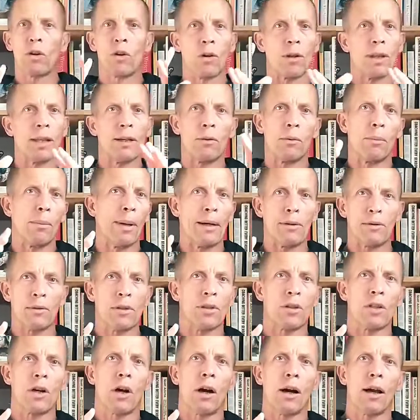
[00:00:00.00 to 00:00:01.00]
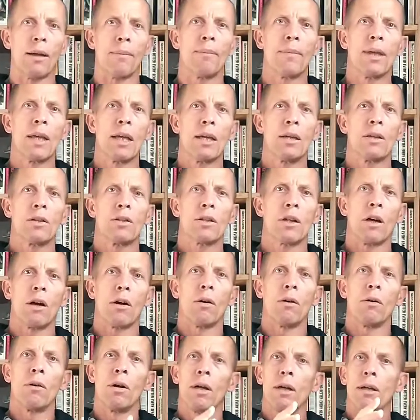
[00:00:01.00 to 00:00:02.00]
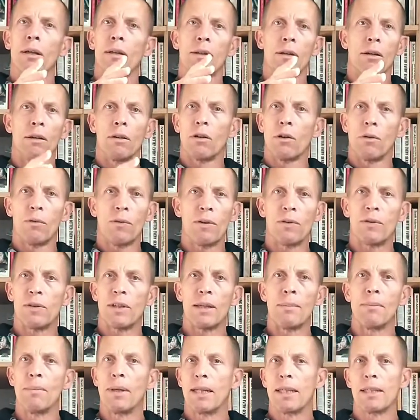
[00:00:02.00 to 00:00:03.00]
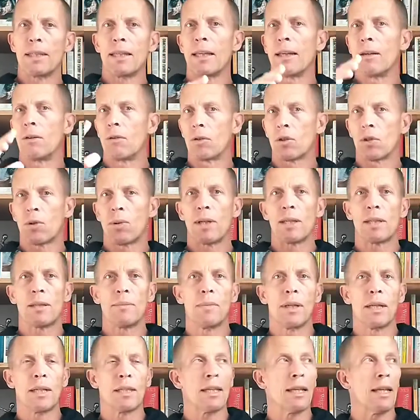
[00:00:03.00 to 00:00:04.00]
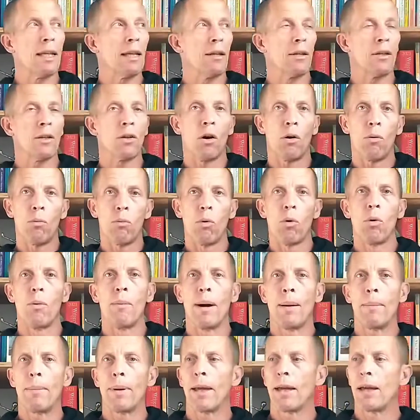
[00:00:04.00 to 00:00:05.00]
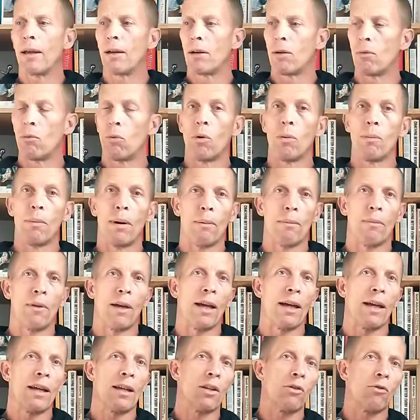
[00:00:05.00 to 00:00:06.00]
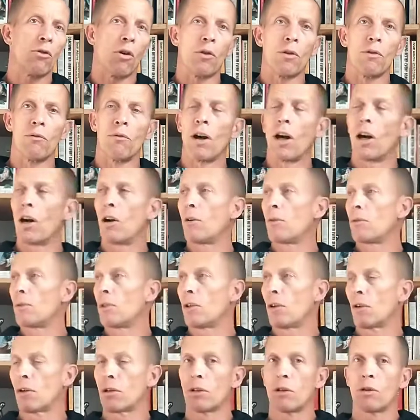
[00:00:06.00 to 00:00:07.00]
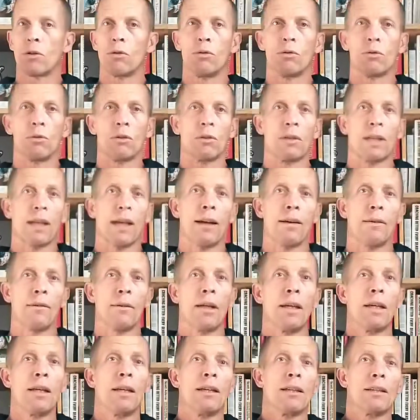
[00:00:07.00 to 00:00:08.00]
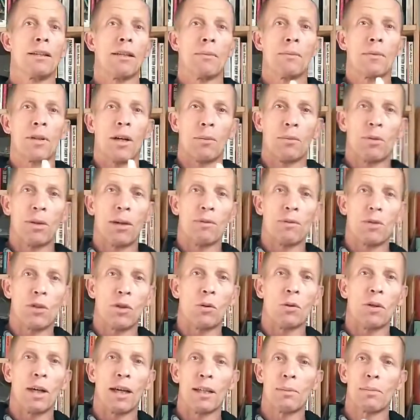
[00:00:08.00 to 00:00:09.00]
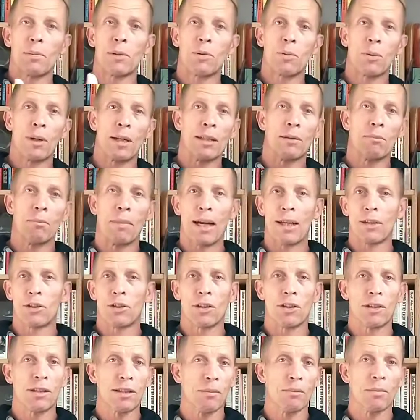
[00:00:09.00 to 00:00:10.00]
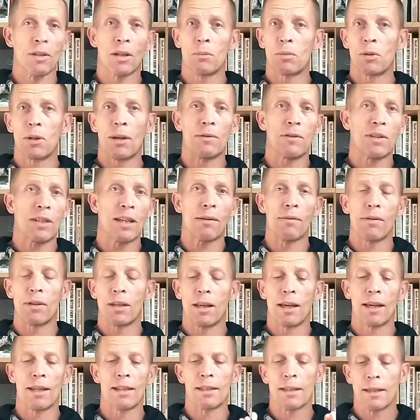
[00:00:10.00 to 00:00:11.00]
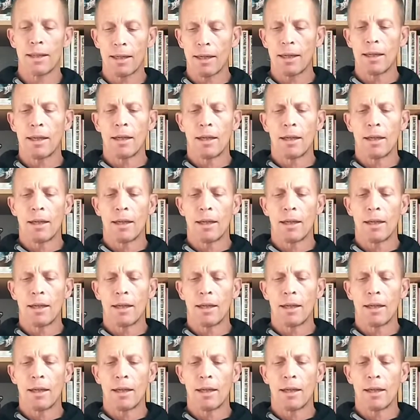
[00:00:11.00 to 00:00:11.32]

only got little amounts of time. So you've got 15 minutes here or 20 minutes here, you've got a warm-up here and a warm-up there, you're on the road, you've got to cool down. Sometimes you have 2 days between matches, sometimes you have 7 days.